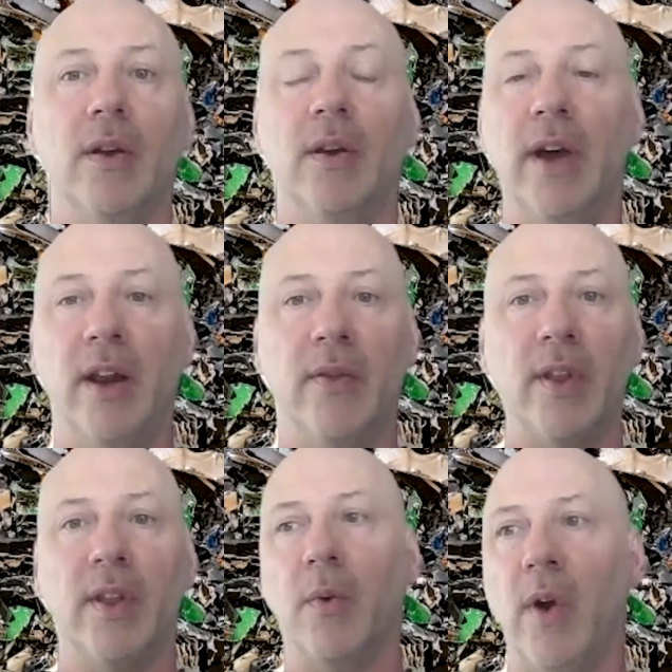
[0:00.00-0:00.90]
Not
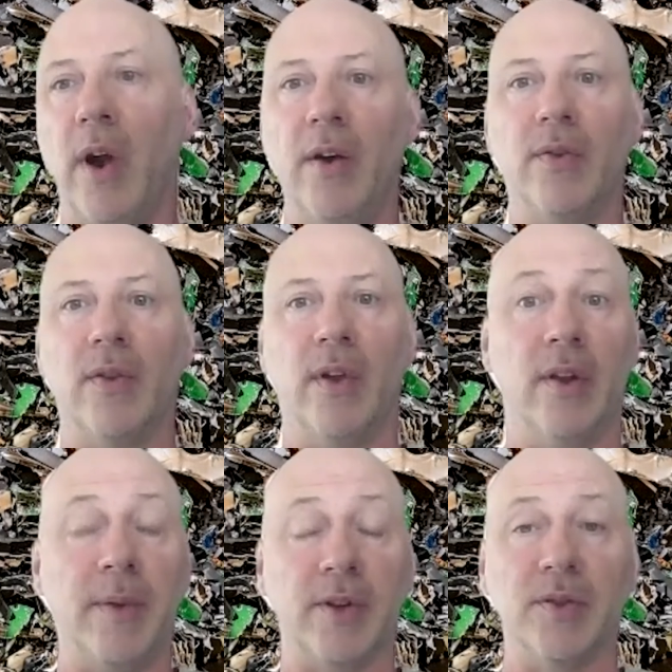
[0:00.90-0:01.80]
anything that requires a lot
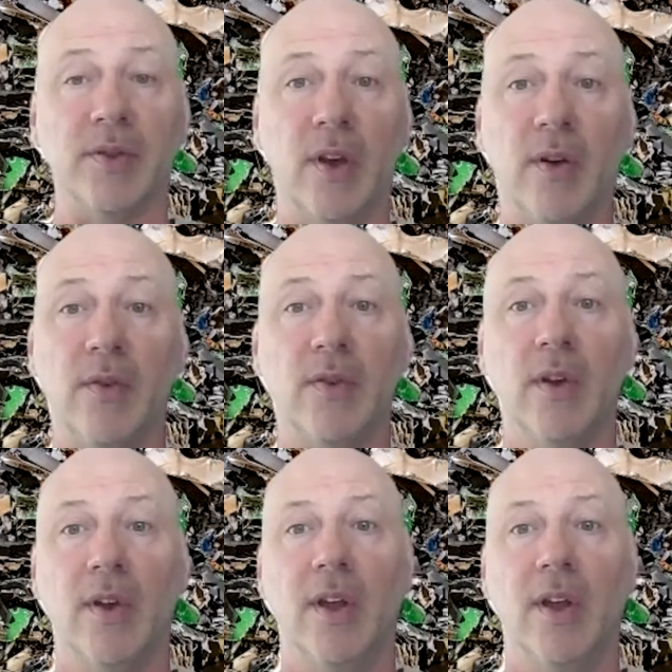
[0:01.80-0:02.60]
of special skills.